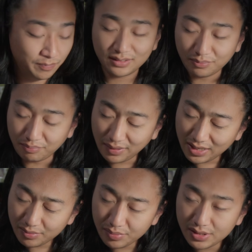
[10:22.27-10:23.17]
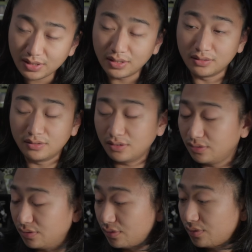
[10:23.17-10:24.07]
Now there might be
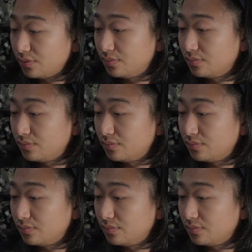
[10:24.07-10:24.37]
another